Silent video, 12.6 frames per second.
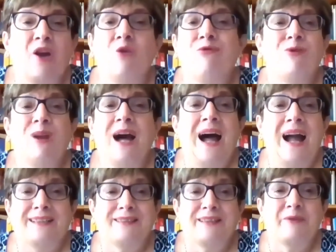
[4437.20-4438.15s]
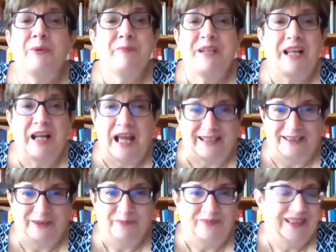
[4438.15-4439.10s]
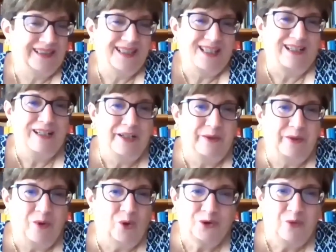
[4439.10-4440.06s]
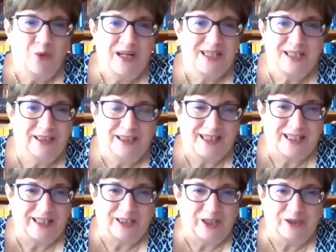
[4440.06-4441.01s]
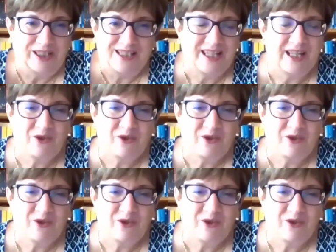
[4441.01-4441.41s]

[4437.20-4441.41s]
unlawful act, criminal act. That is clear. Otherwise, it is the